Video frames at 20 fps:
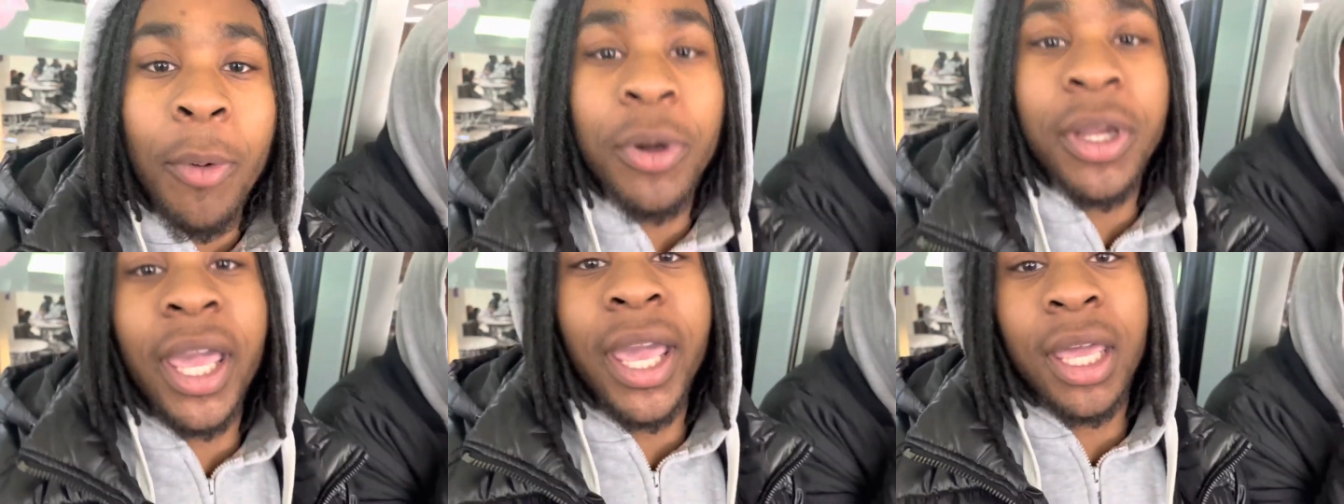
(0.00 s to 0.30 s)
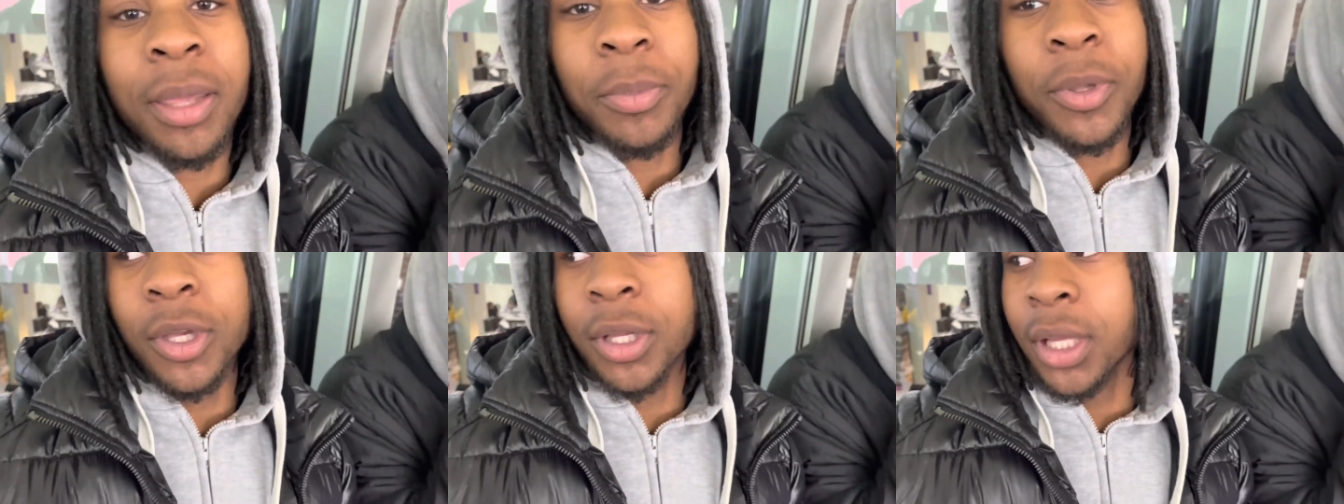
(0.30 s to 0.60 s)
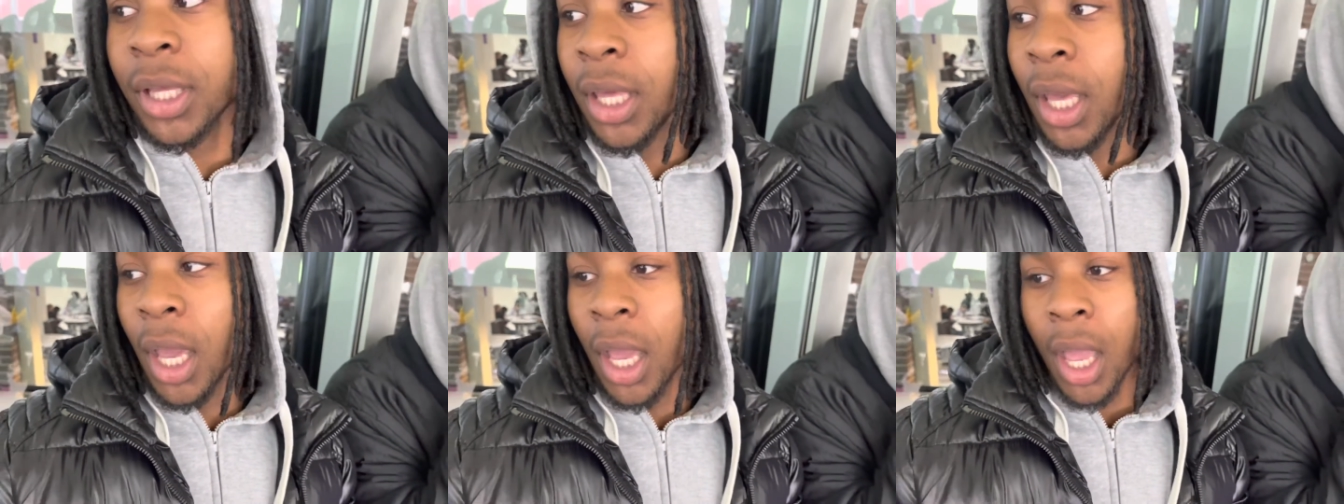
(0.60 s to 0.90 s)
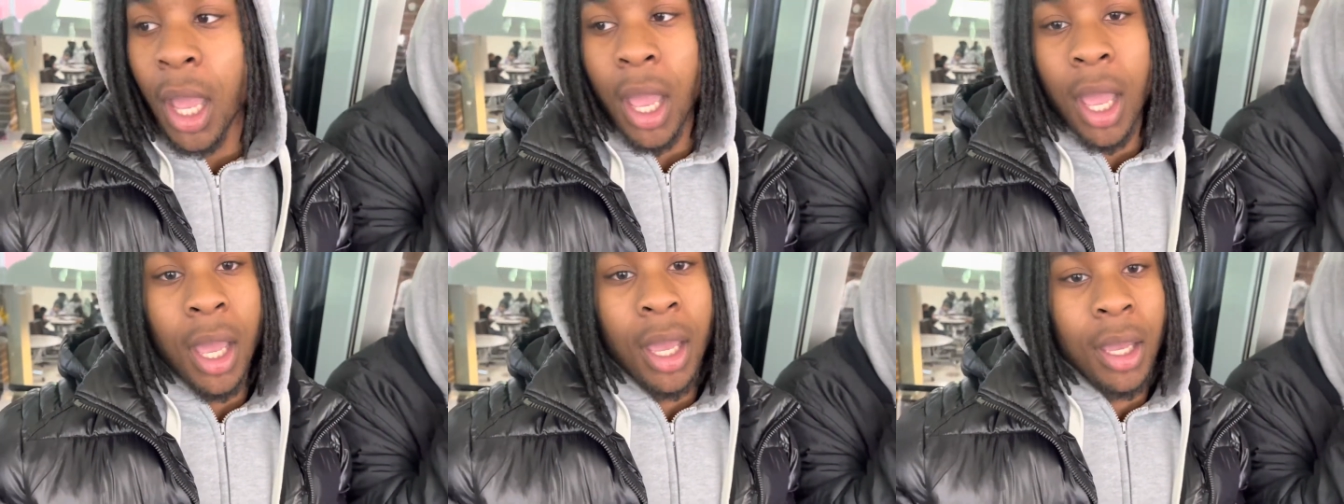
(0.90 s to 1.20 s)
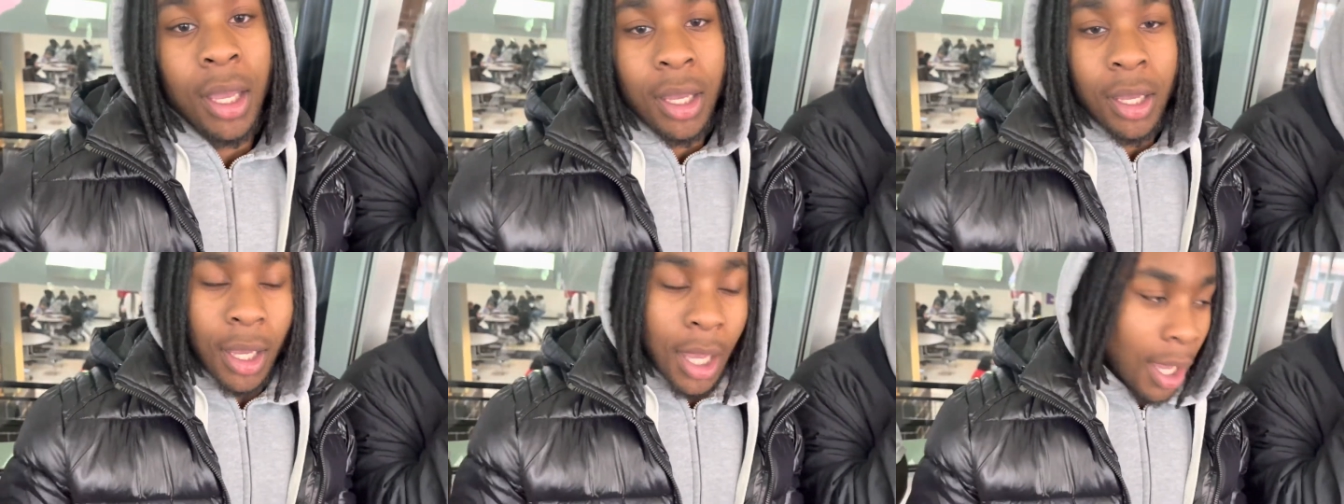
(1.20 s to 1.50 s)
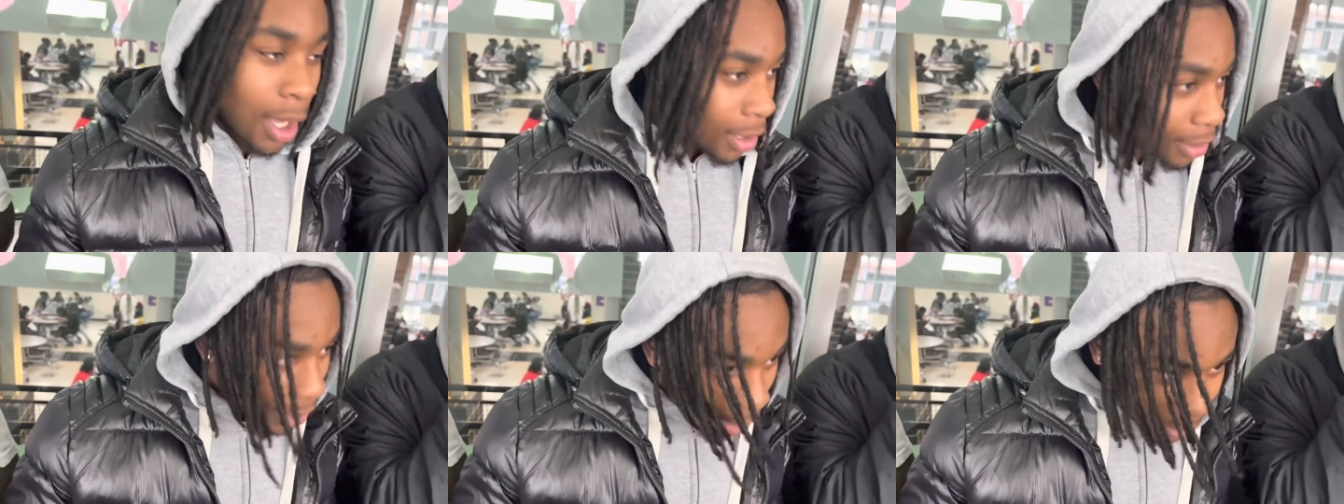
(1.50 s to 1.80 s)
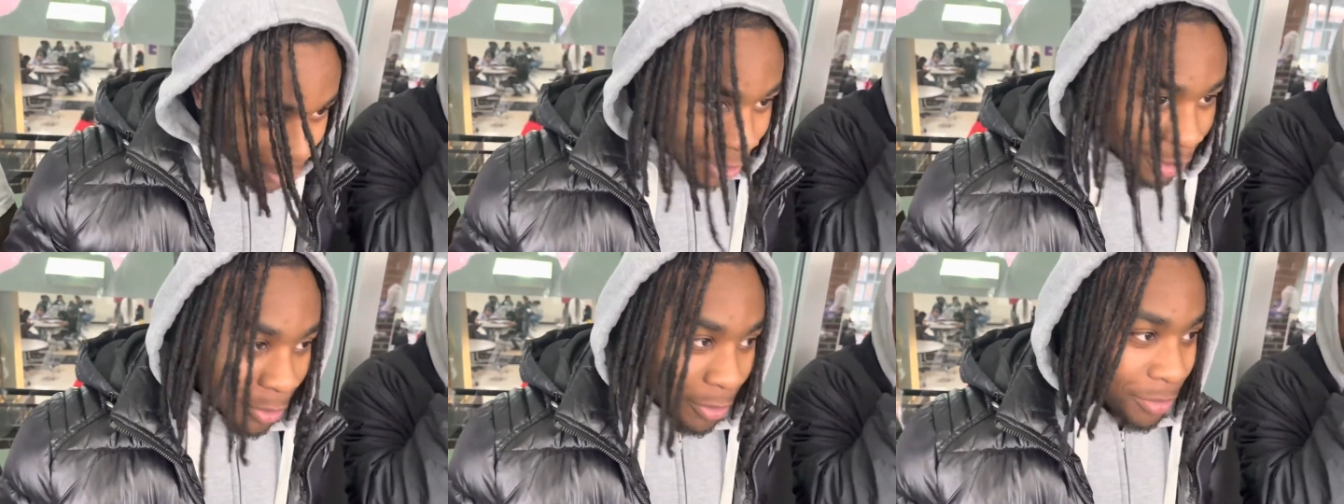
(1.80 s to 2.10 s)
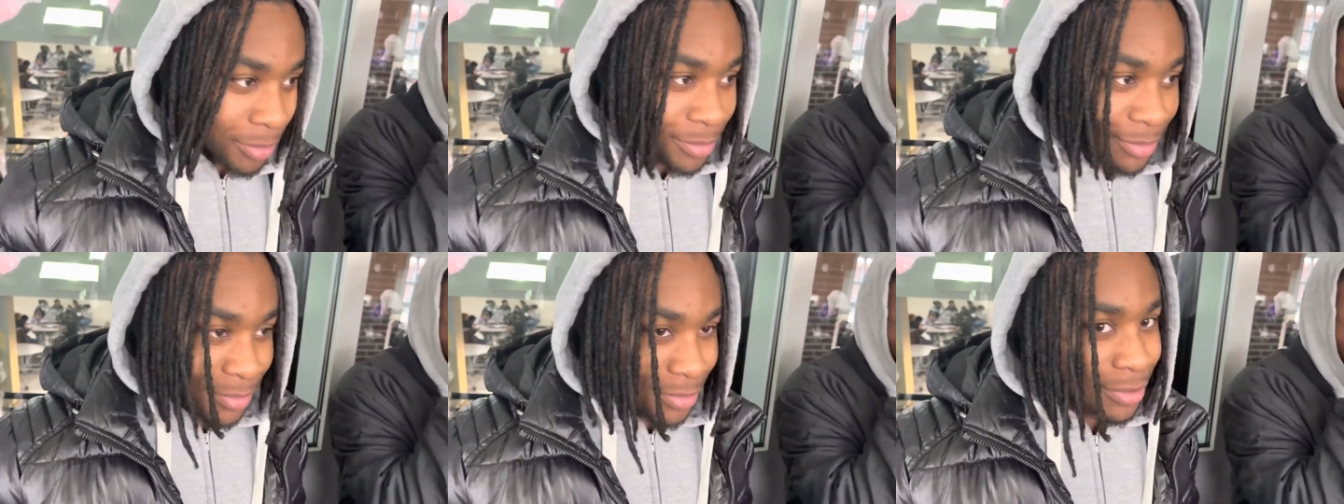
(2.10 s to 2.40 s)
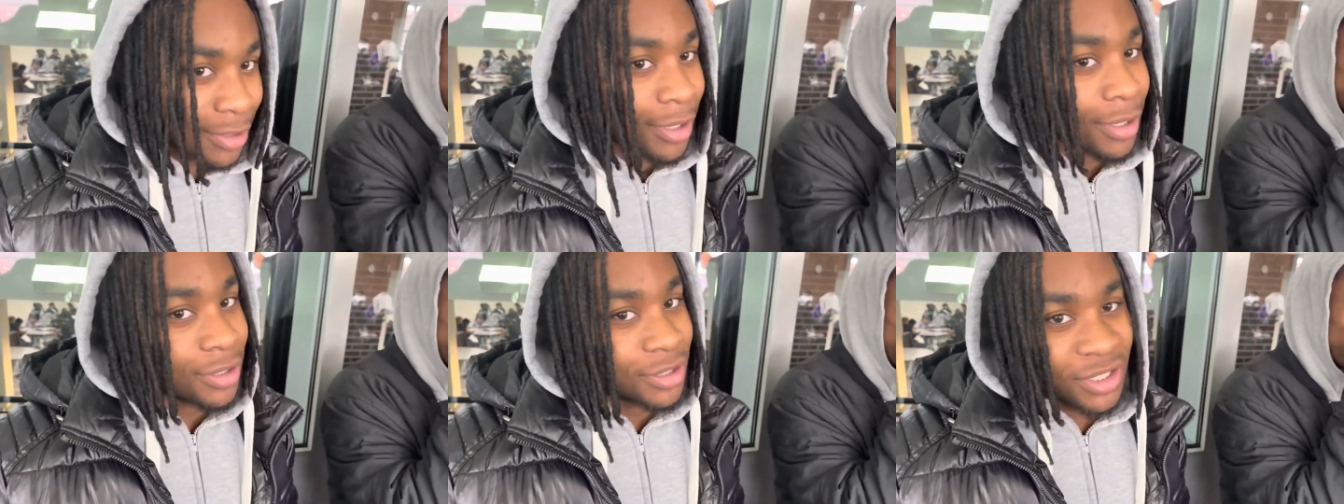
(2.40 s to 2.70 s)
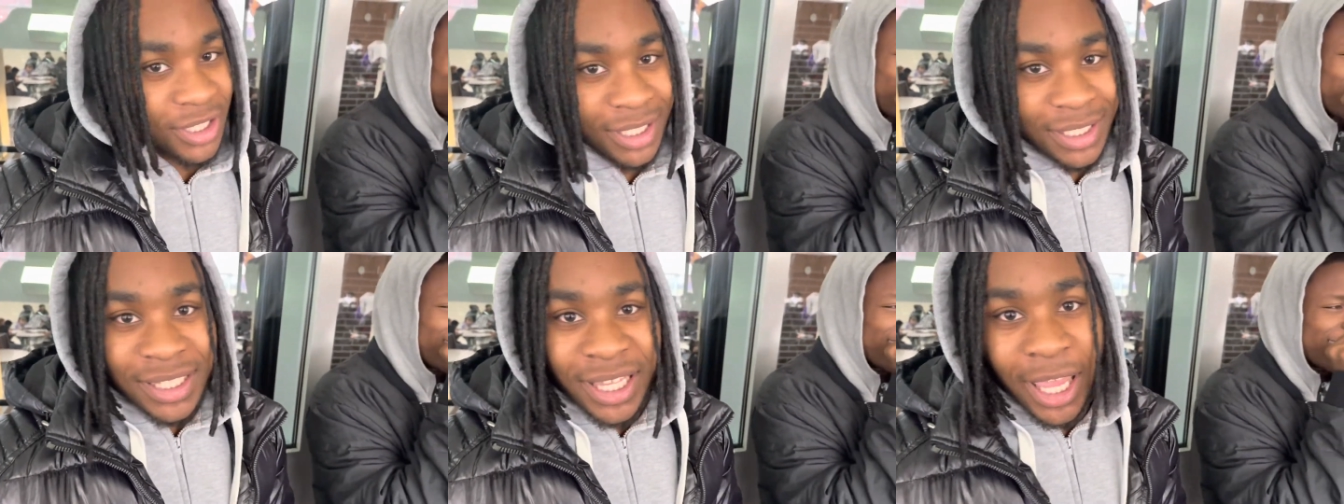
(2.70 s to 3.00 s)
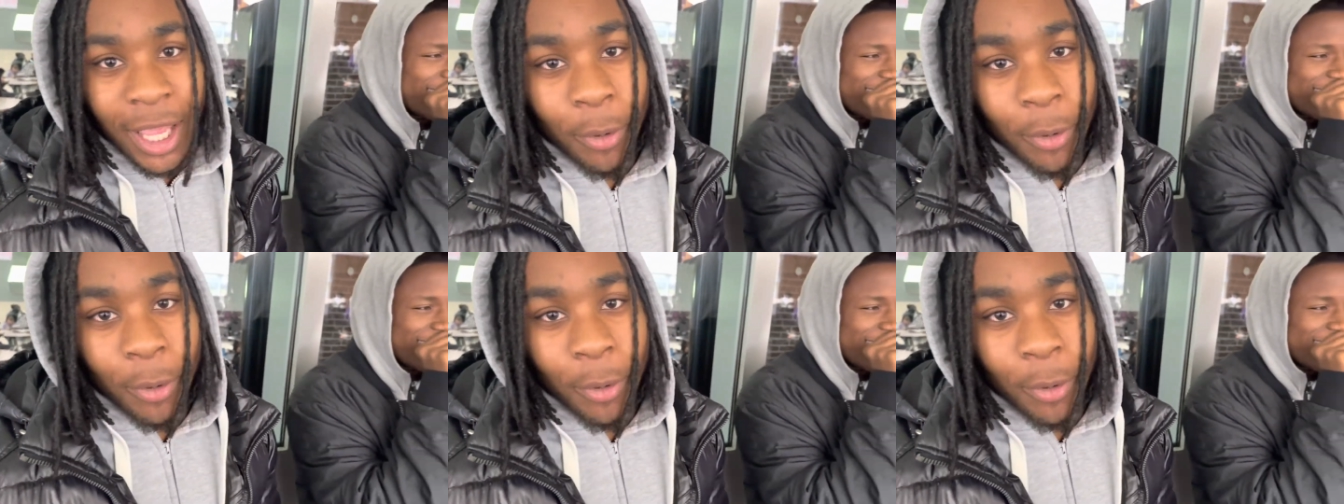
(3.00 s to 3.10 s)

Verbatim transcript: with gay community. I don't. Just stay